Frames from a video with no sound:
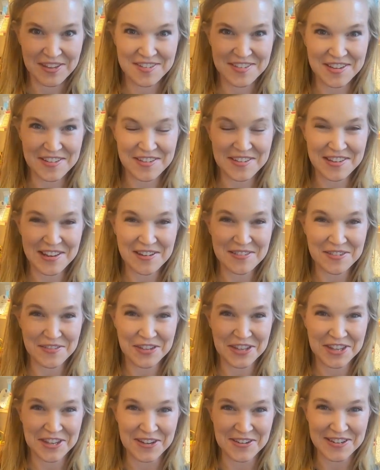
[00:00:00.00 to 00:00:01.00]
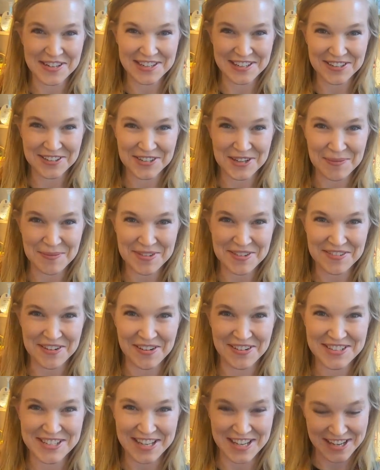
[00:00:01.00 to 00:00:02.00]
So there's loads of cute little shops
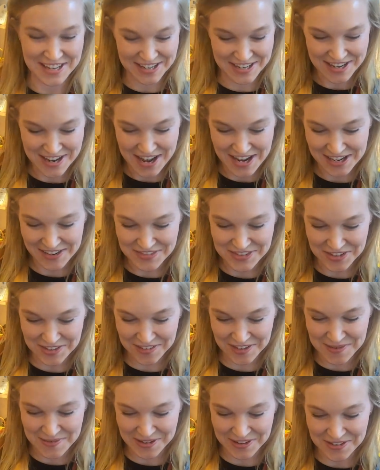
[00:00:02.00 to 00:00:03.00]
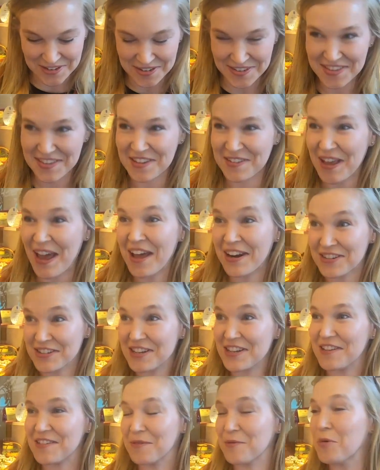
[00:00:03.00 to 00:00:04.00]
around here, and I've just come across this.
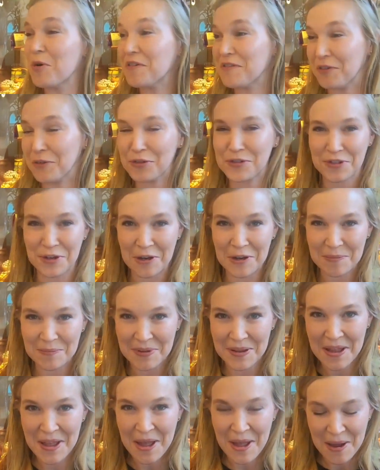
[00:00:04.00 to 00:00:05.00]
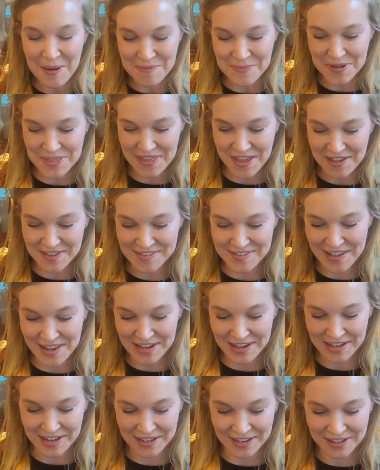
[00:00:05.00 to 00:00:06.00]
Actually, it's a waffle shop, but they're
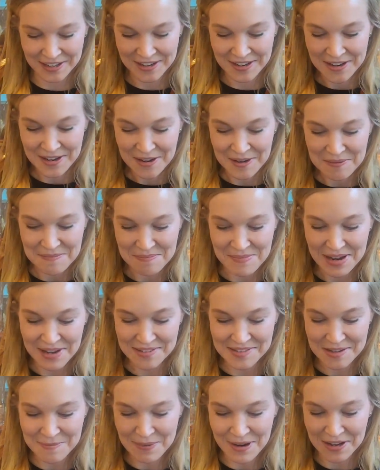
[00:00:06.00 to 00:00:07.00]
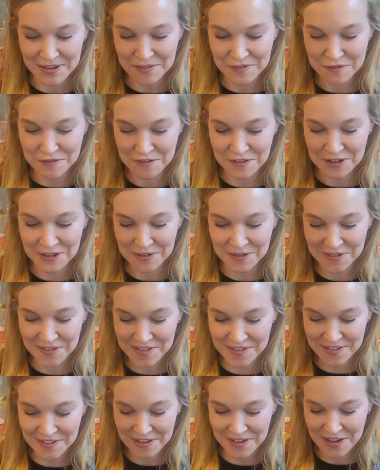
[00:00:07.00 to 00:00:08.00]
selling marzipan fruits,
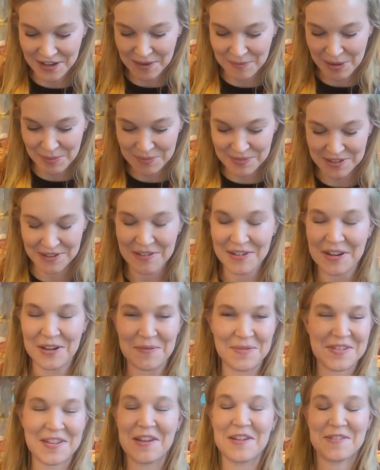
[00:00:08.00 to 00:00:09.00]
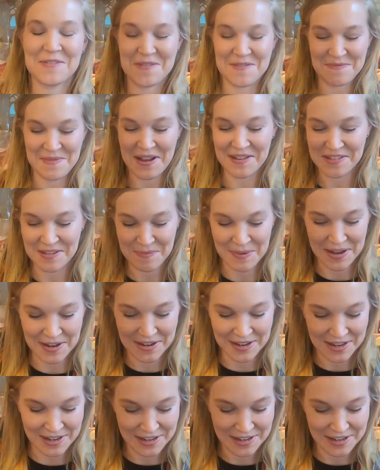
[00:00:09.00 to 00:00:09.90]
and I'm absolutely obsessed with marzipan.